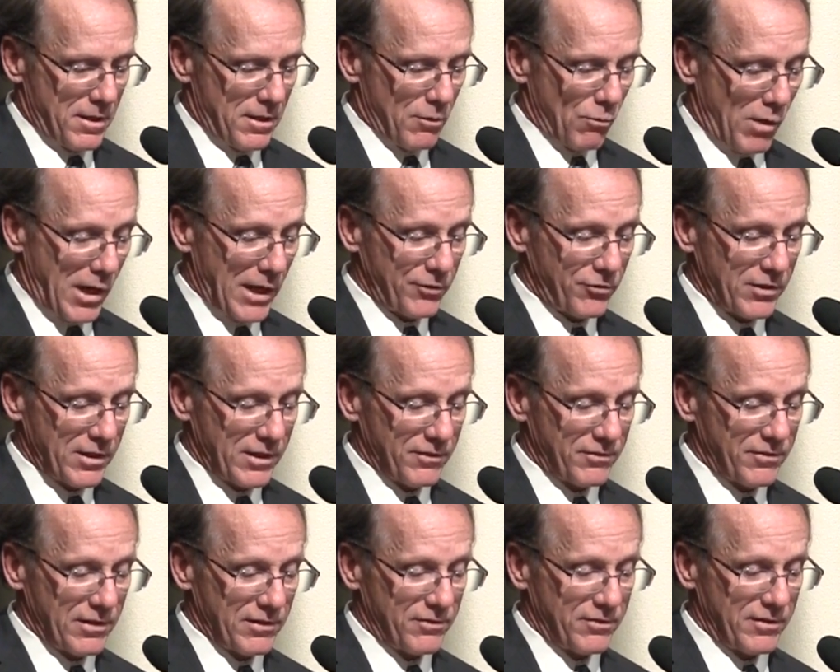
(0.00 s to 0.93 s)
The watch can
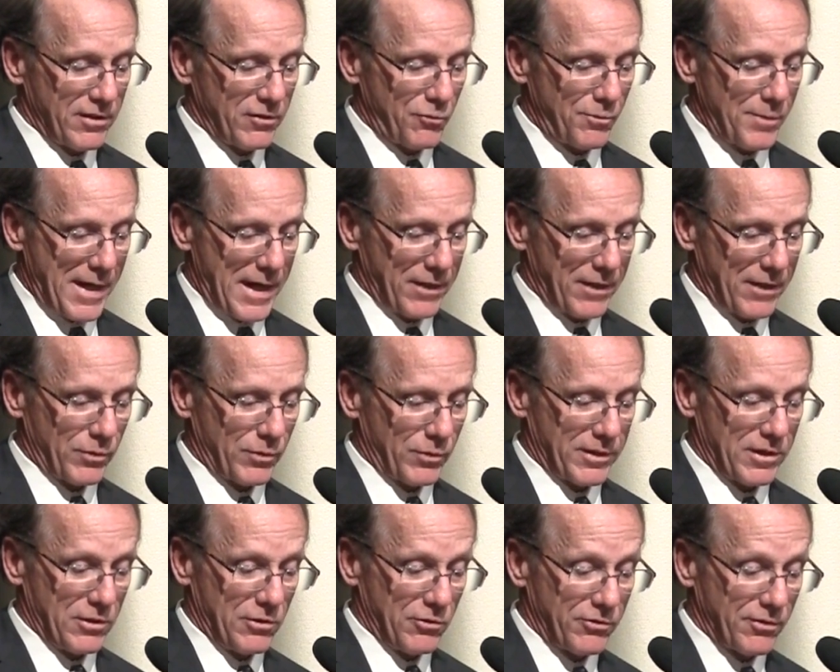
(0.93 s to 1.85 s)
assist dispatch
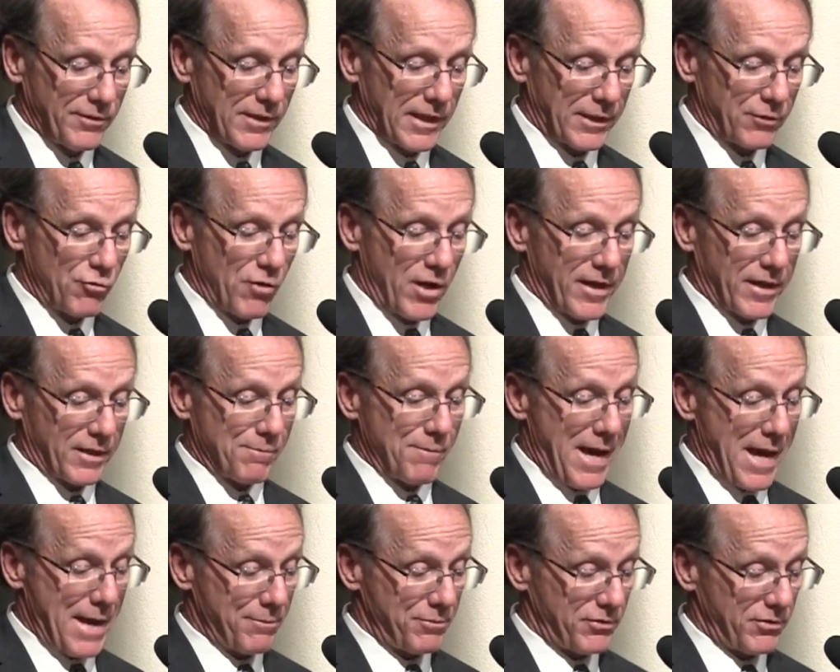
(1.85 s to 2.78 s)
with the use of electronic
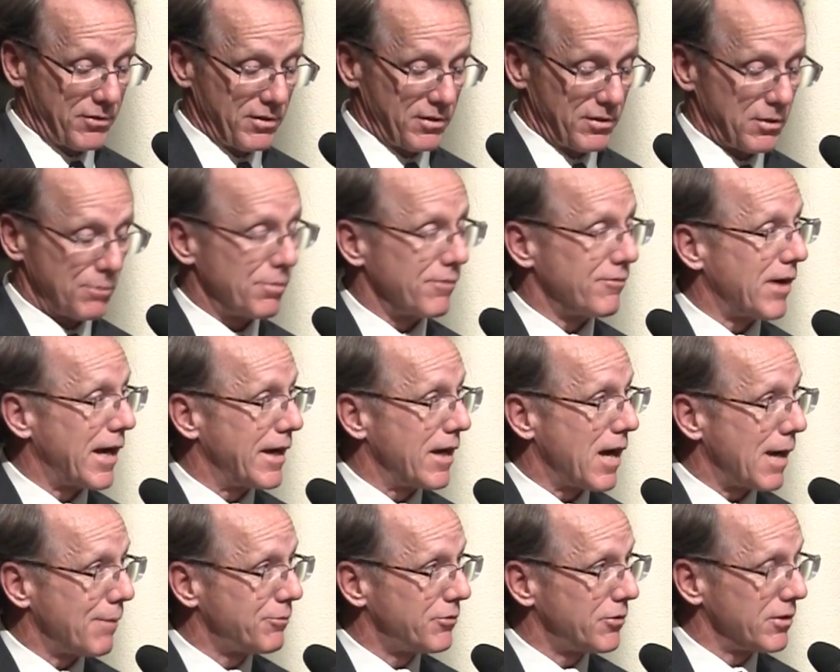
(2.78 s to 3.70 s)
maps to provide
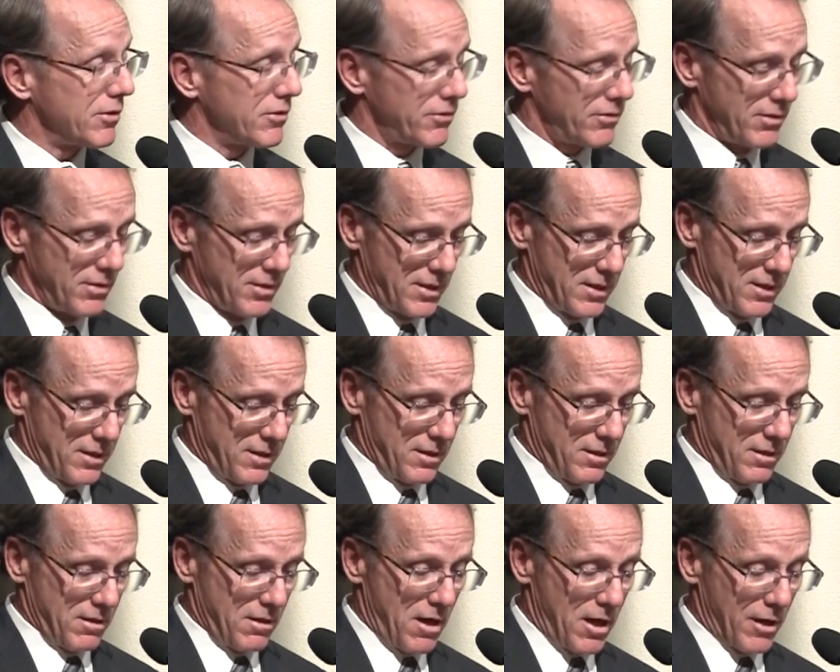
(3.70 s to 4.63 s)
options
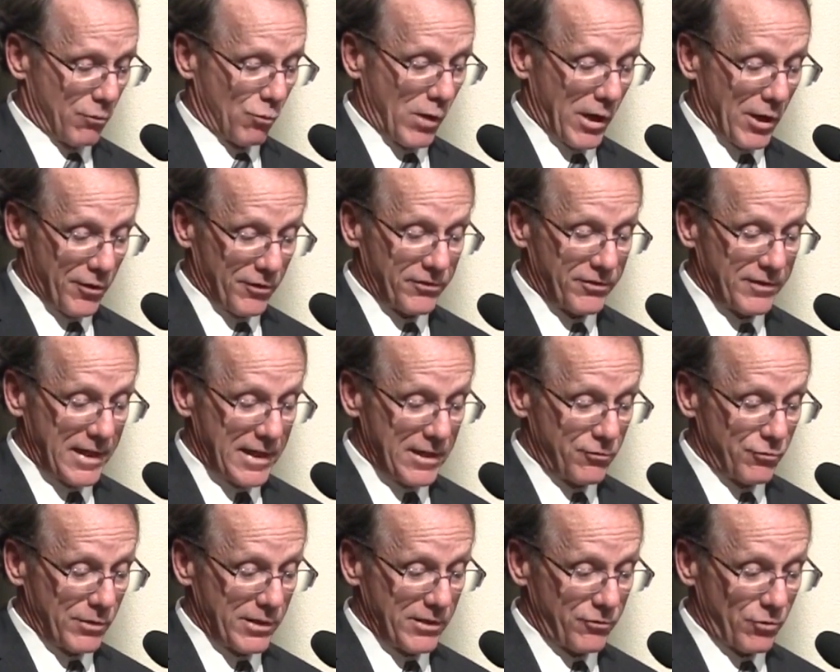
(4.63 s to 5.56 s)
on where to
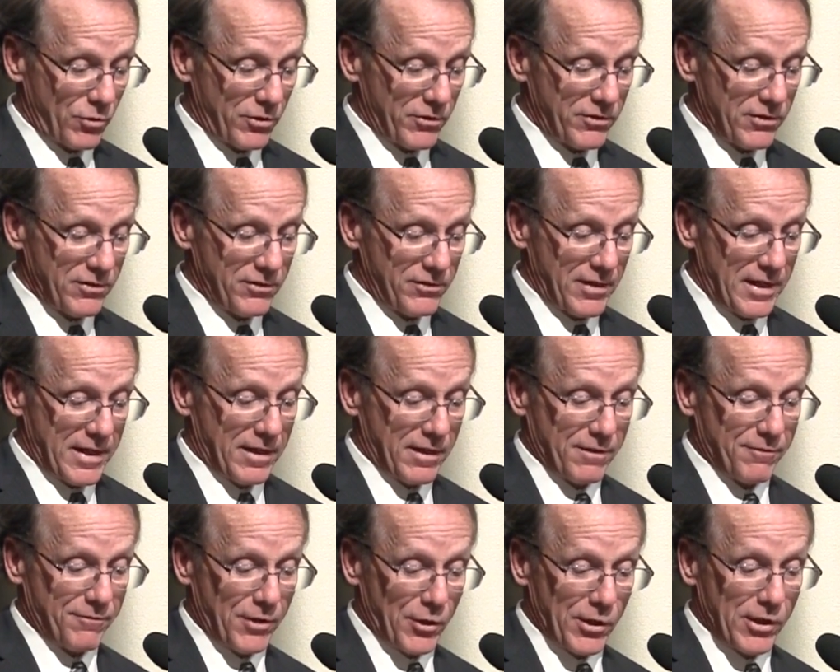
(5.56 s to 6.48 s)
stage resources, and
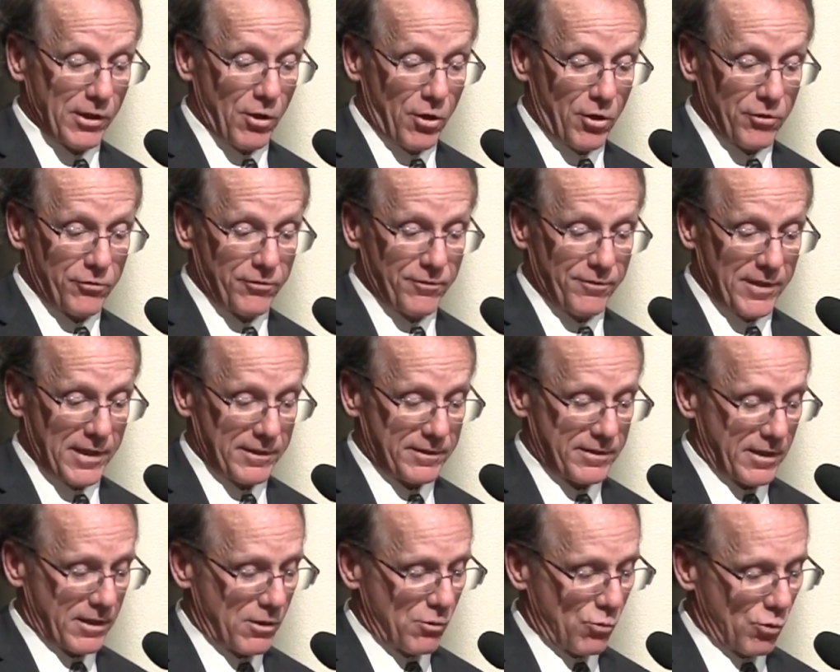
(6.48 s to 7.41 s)
in a very large
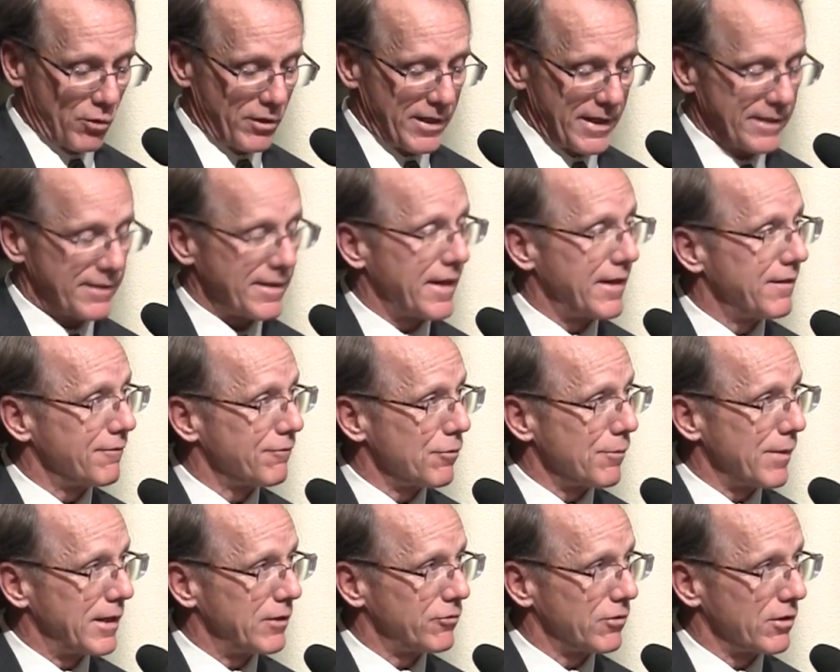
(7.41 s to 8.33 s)
event can coordinate that
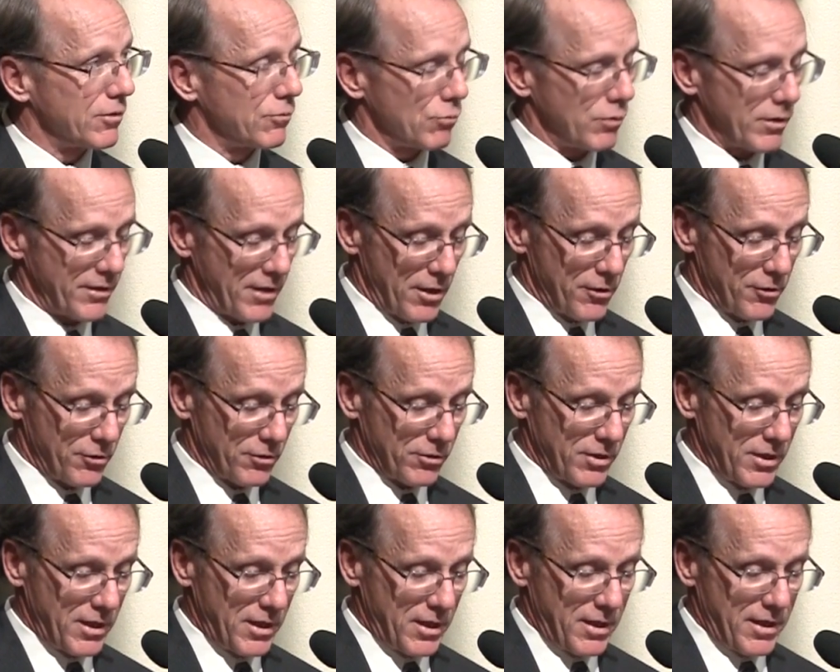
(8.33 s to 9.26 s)
information with
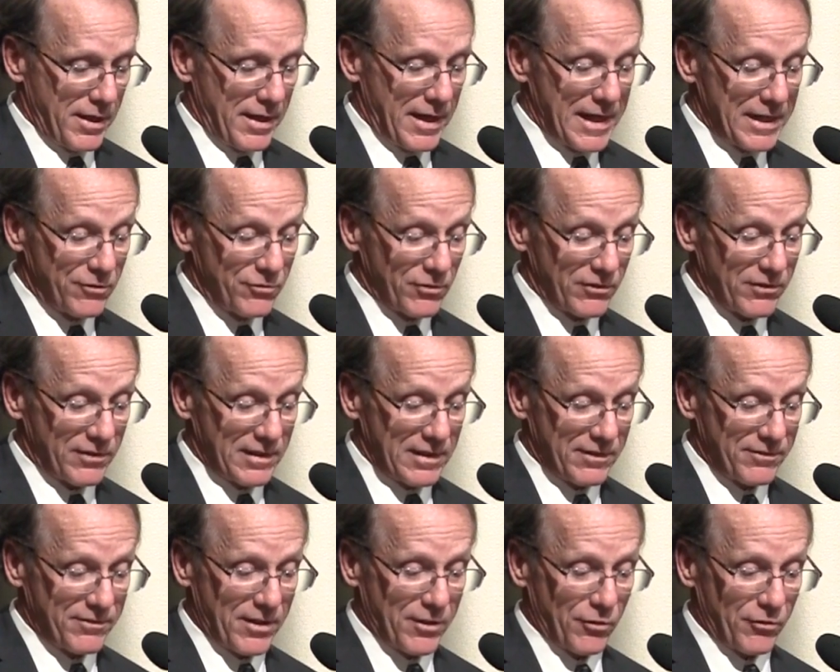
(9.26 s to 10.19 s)
other
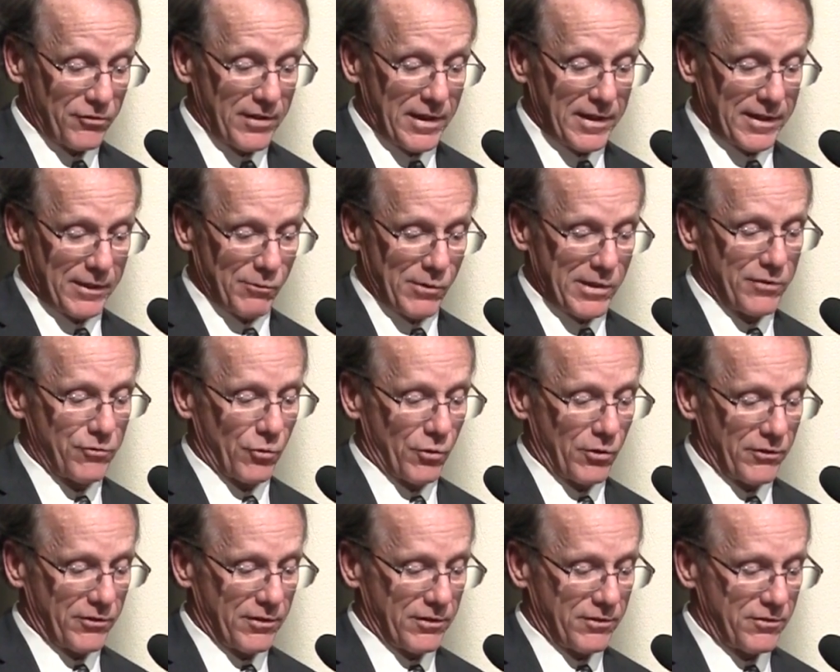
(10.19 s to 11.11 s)
agencies that are sending
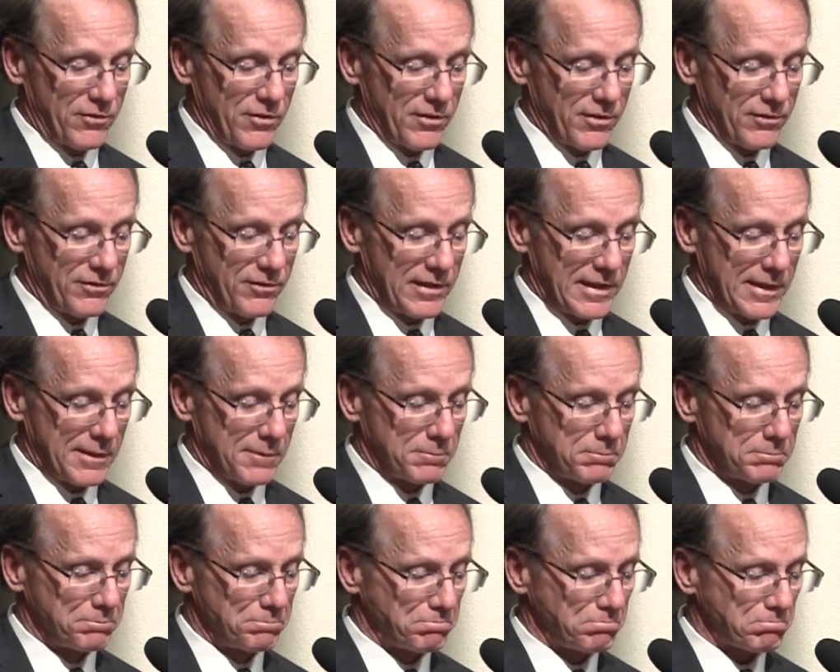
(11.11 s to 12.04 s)
resources to the
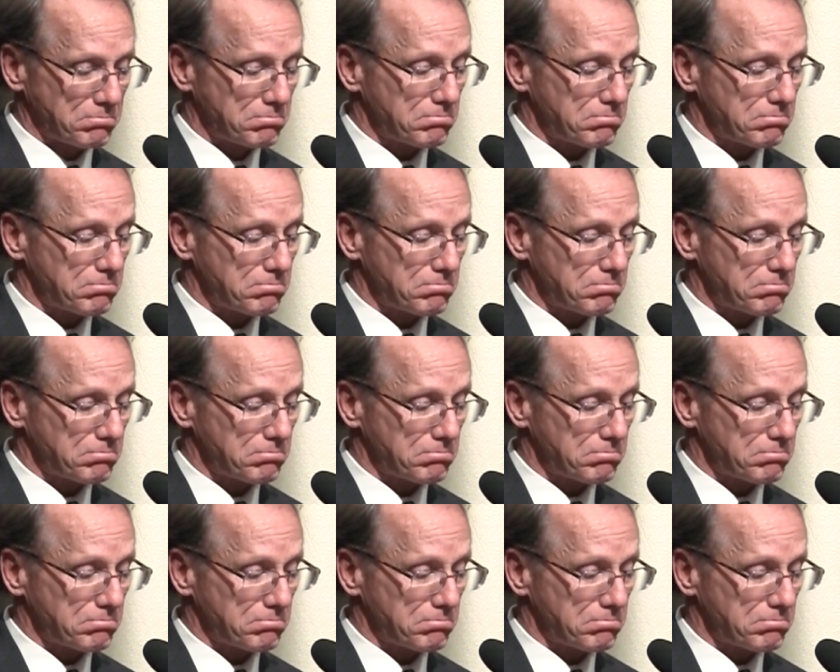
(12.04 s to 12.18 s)
scene.